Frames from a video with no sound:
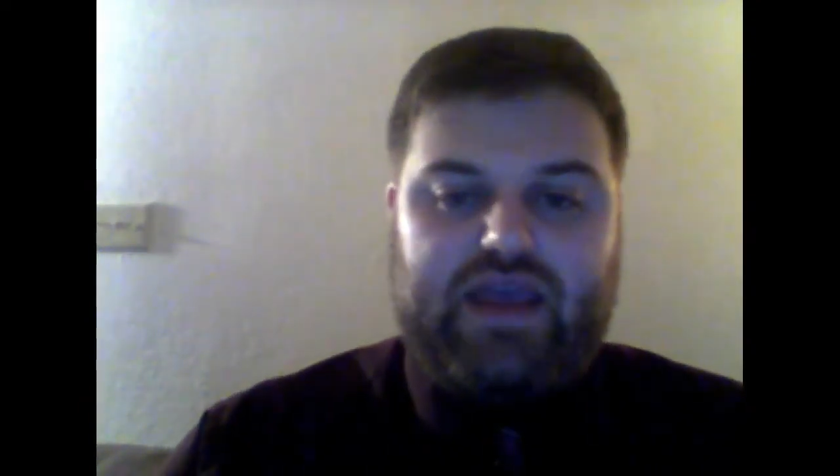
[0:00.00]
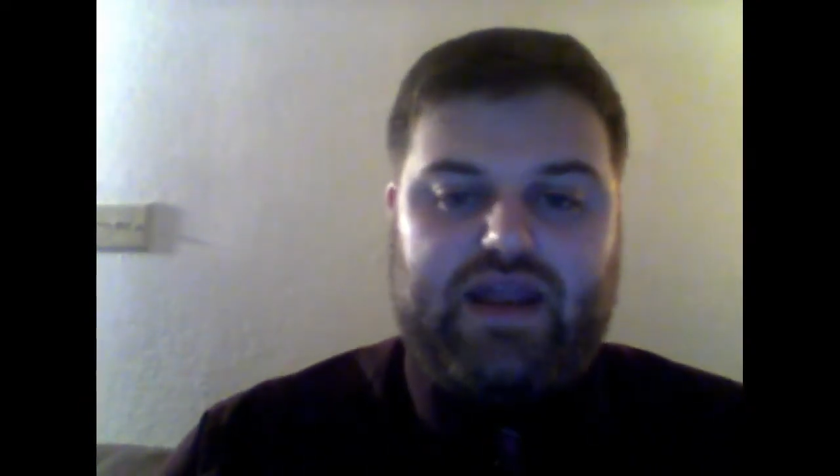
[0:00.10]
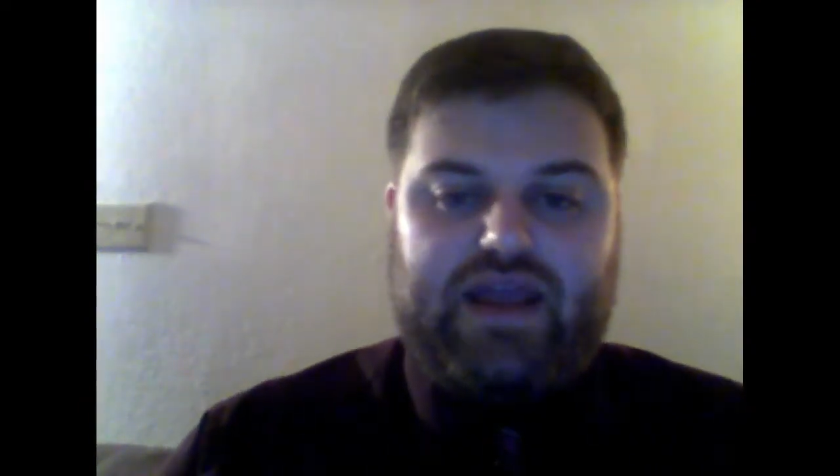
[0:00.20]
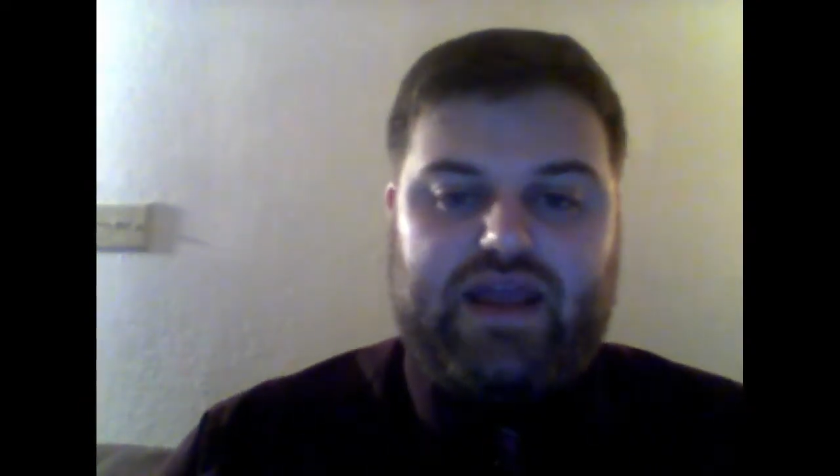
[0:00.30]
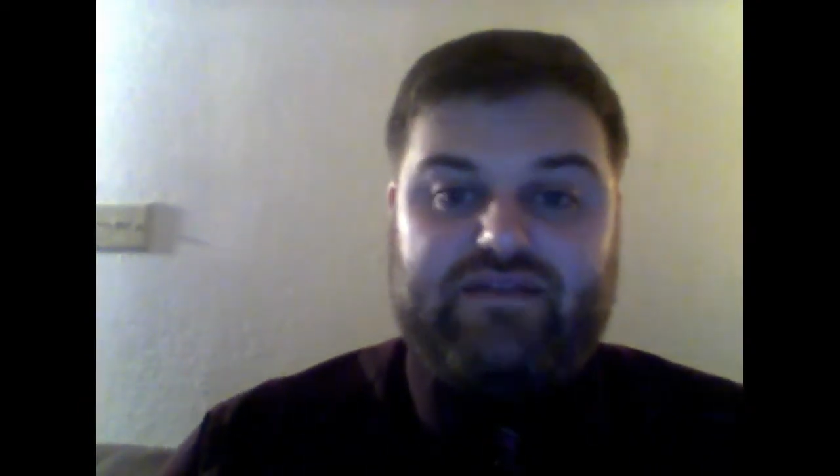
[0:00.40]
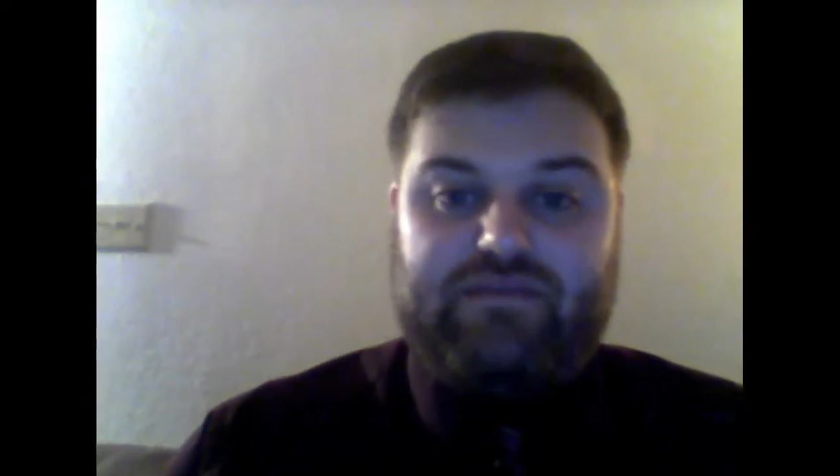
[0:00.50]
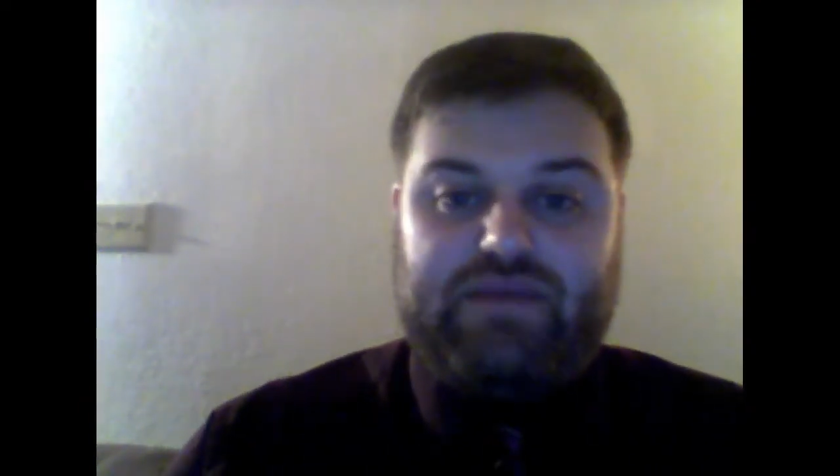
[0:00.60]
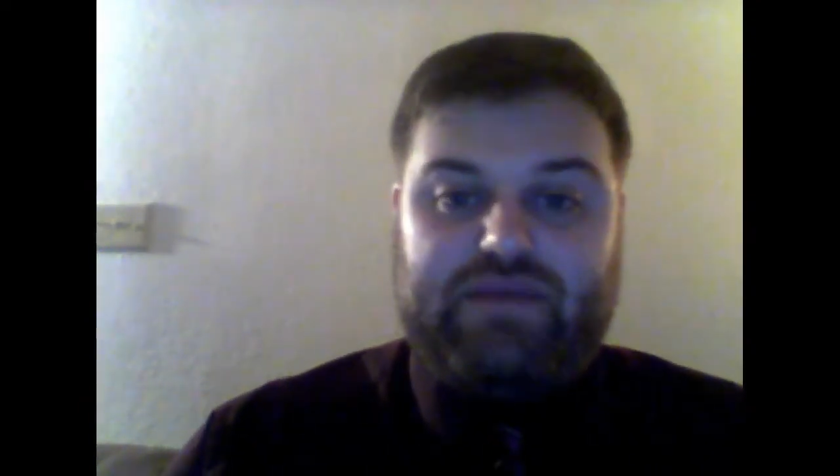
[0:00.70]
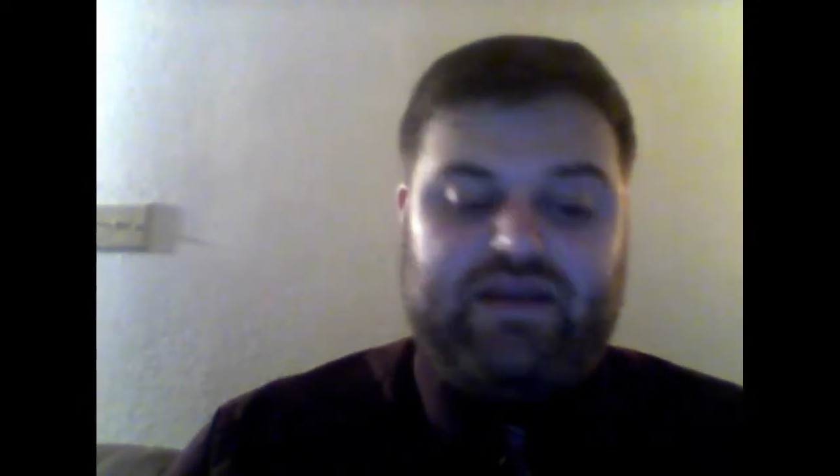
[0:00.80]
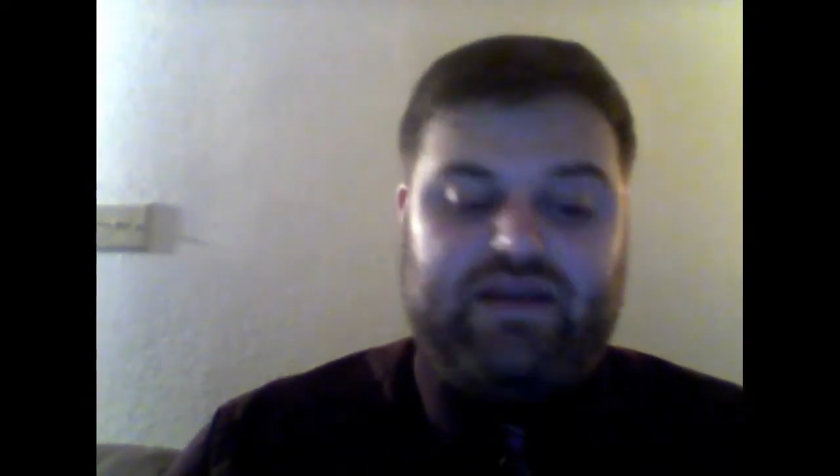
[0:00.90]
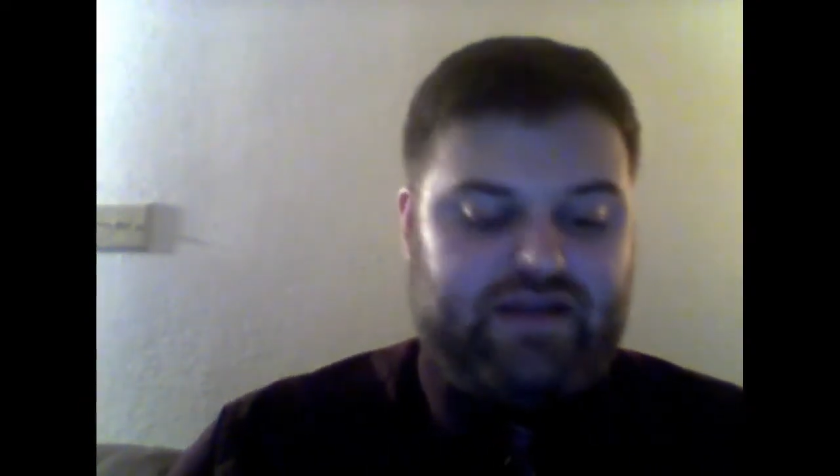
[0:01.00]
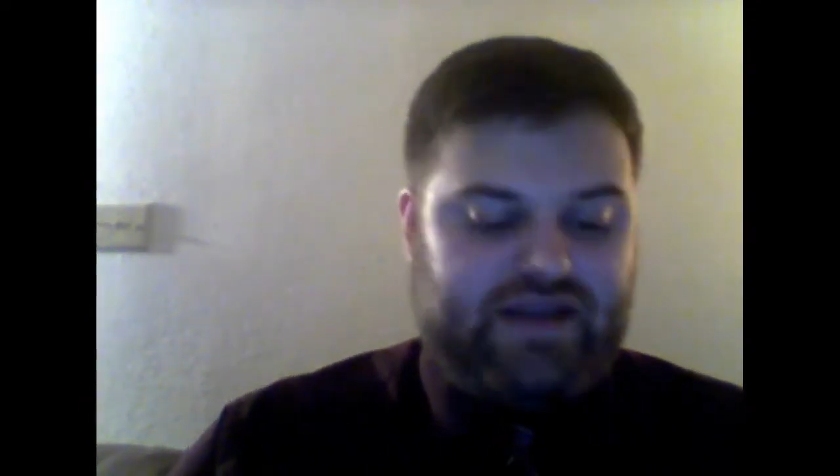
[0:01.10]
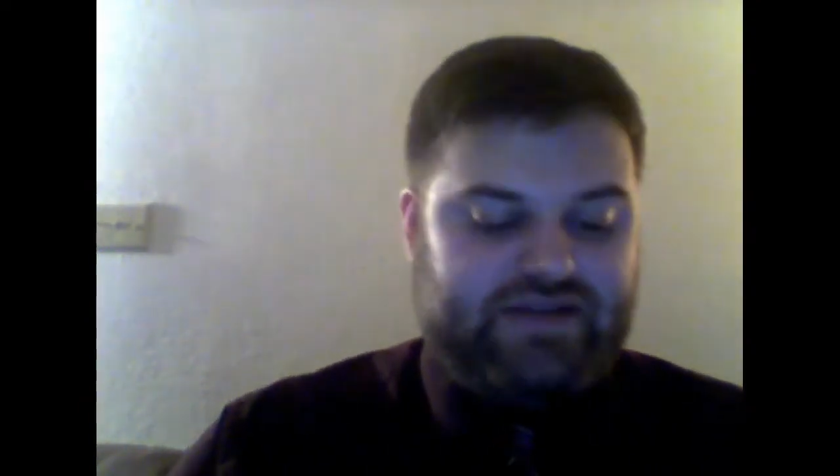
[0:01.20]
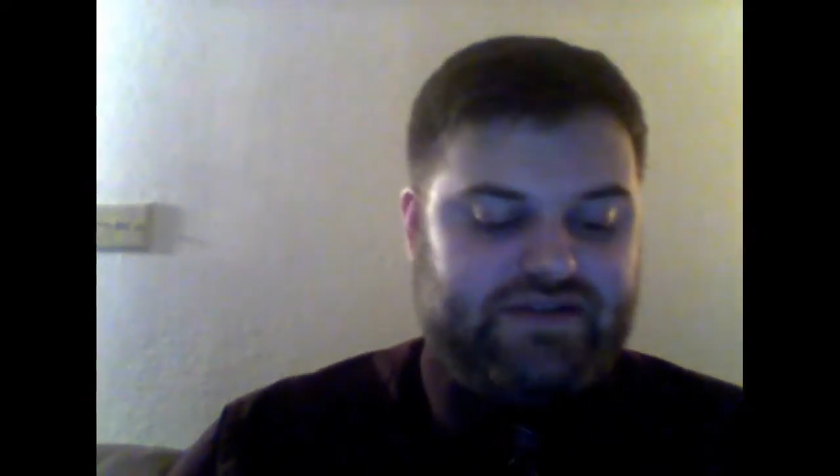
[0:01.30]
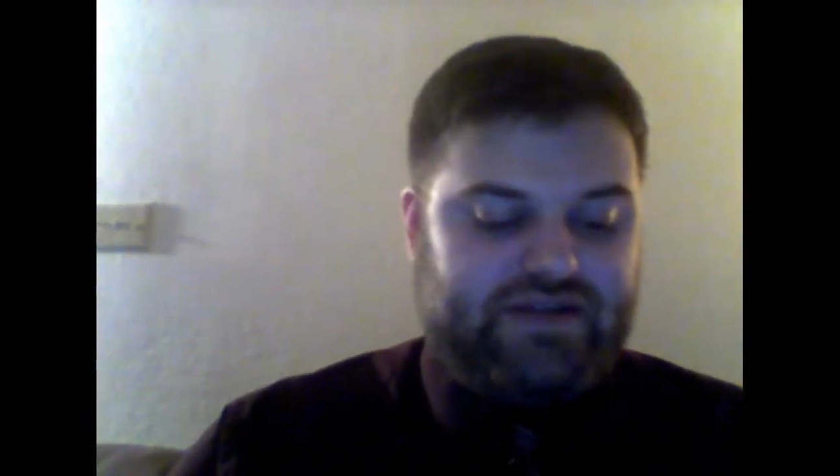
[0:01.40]
it has to be
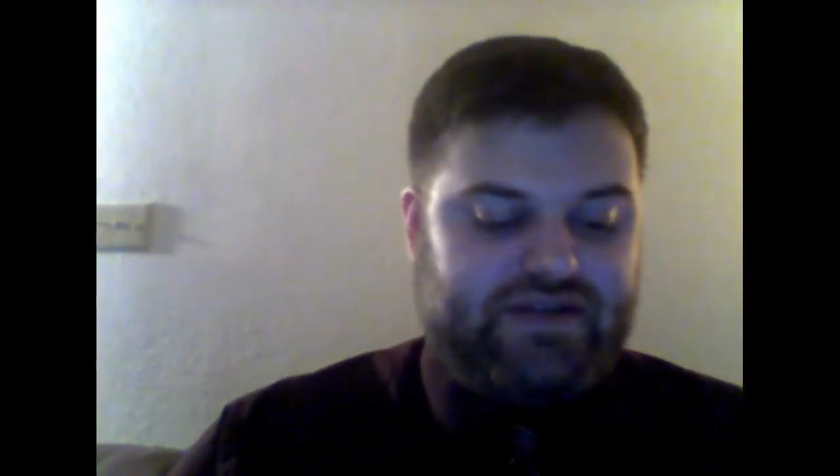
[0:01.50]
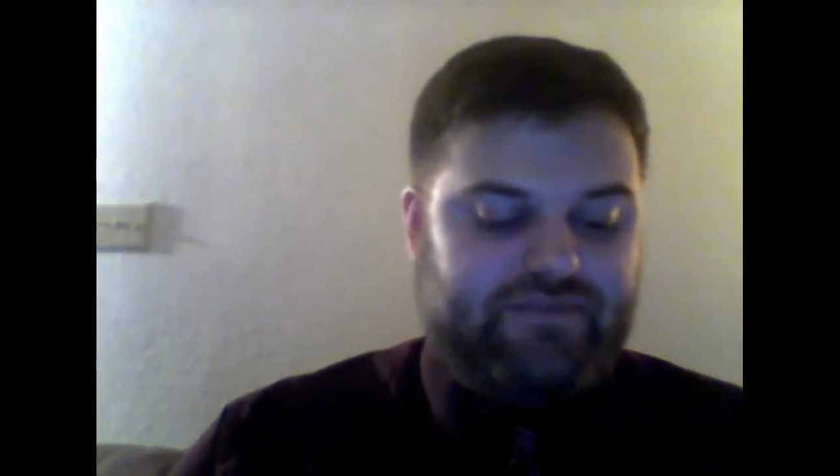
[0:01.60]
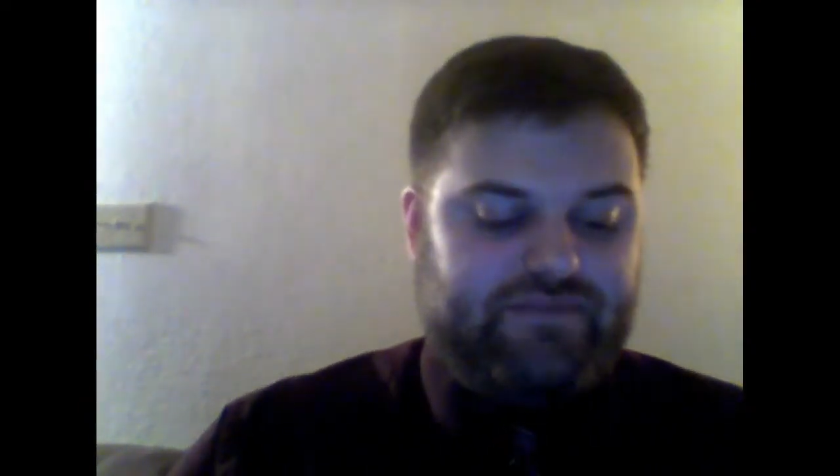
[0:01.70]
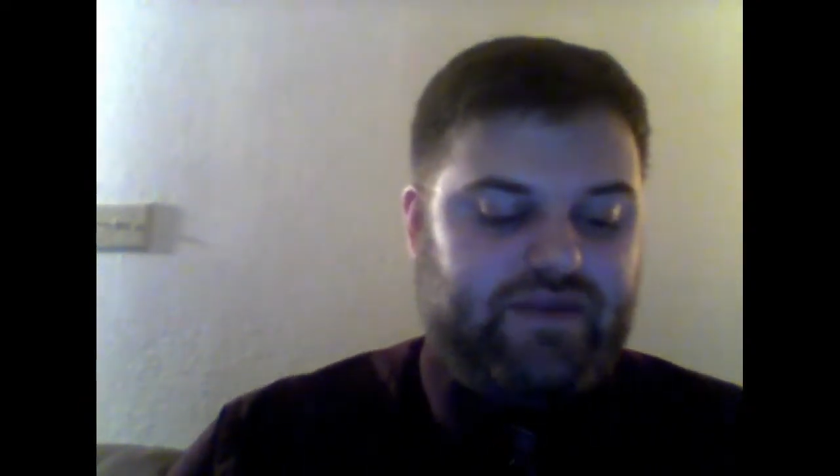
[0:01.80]
tested,